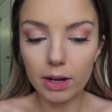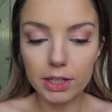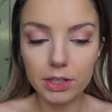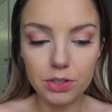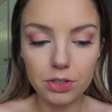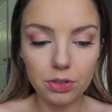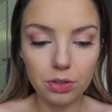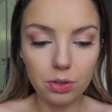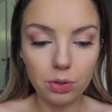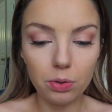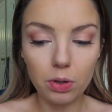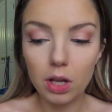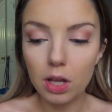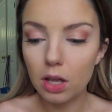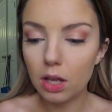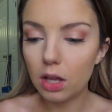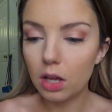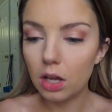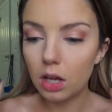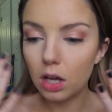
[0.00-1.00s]
I do
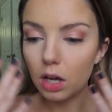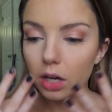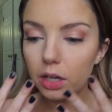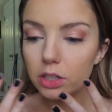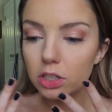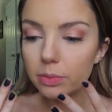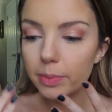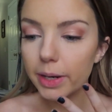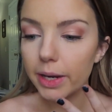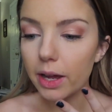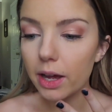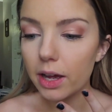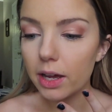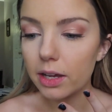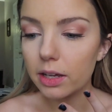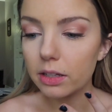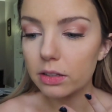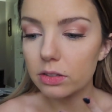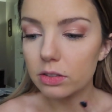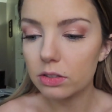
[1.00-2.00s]
under my
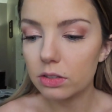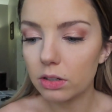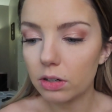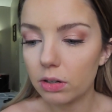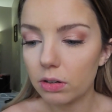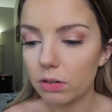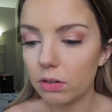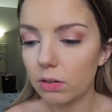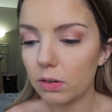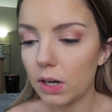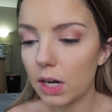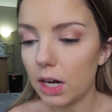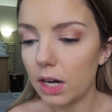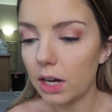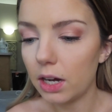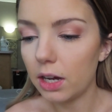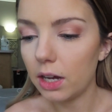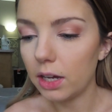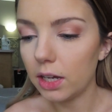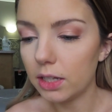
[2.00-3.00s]
eyes, so
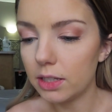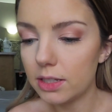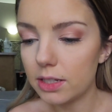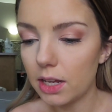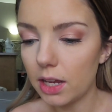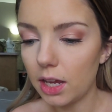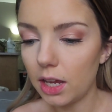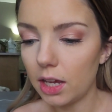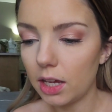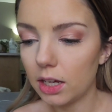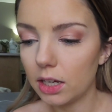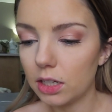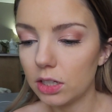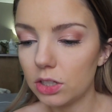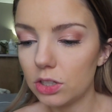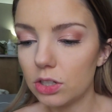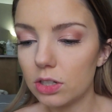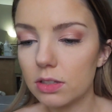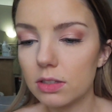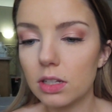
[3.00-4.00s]
I take
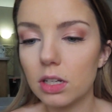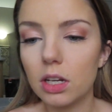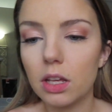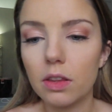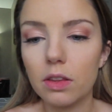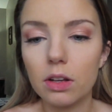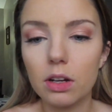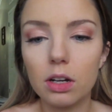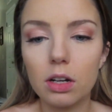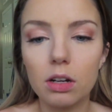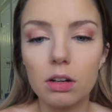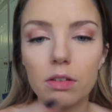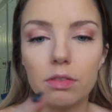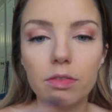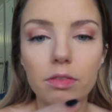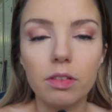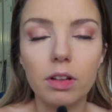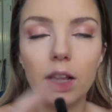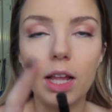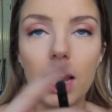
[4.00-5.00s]
just another
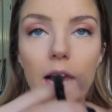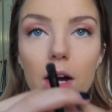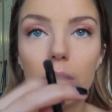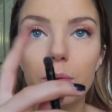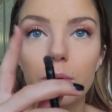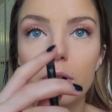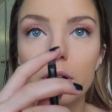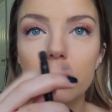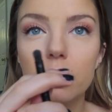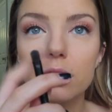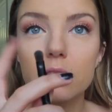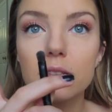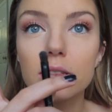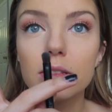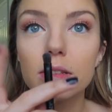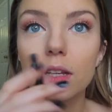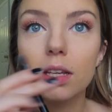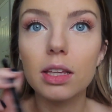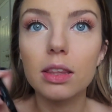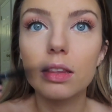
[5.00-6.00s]
flat one. This
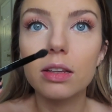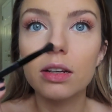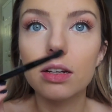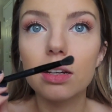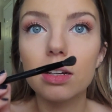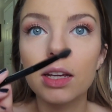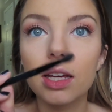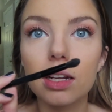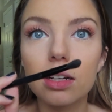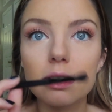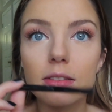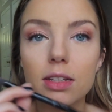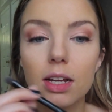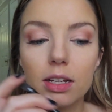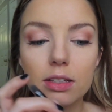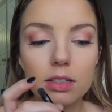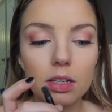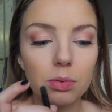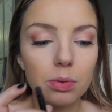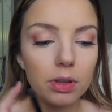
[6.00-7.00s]
is like the
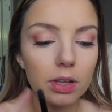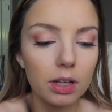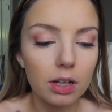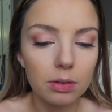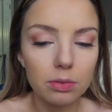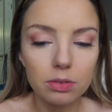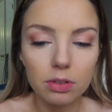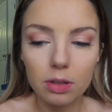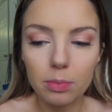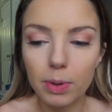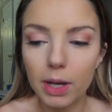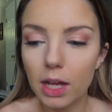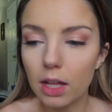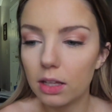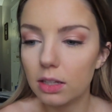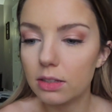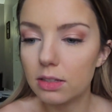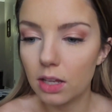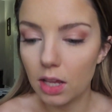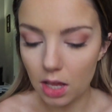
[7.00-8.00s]
Anastasia one that comes with the
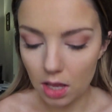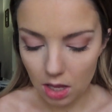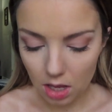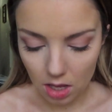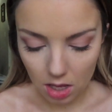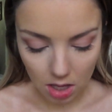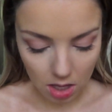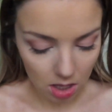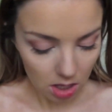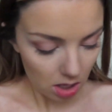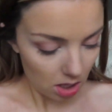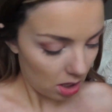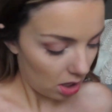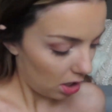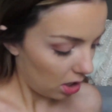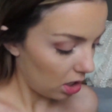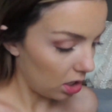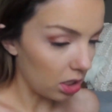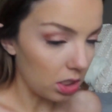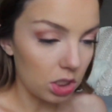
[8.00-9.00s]
palettes.
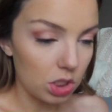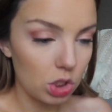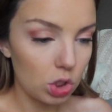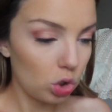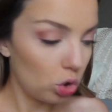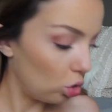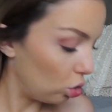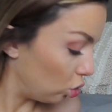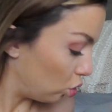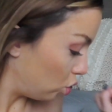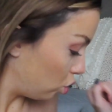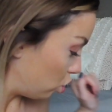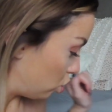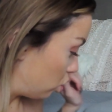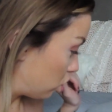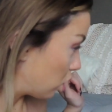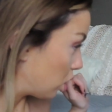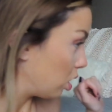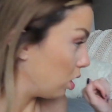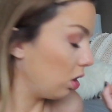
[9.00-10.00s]

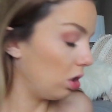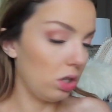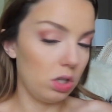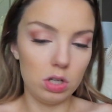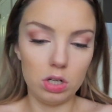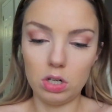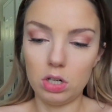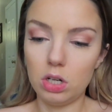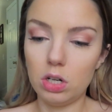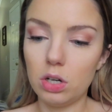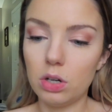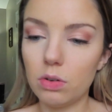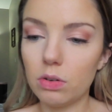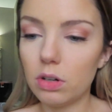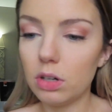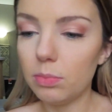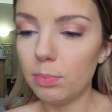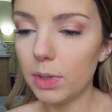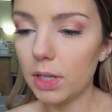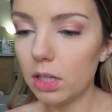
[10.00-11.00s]
And
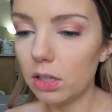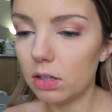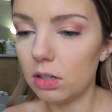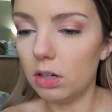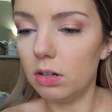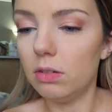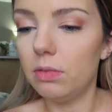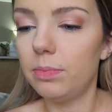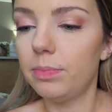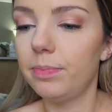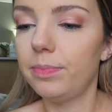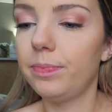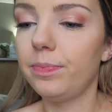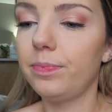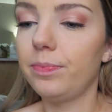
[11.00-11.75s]
what am I? Oh.